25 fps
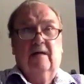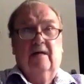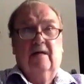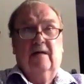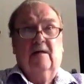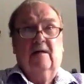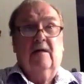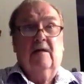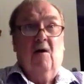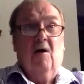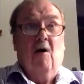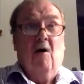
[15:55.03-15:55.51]

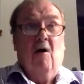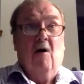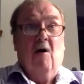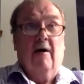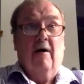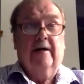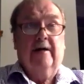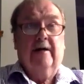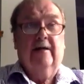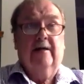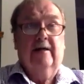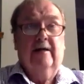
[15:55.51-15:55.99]

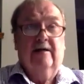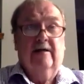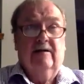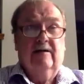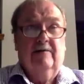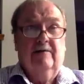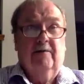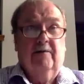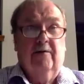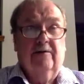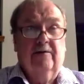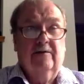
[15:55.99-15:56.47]
Clark is the
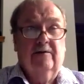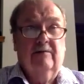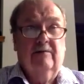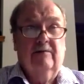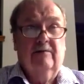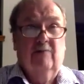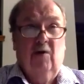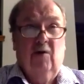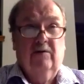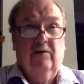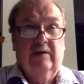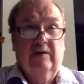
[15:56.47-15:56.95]
person
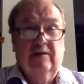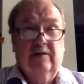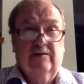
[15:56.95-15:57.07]
most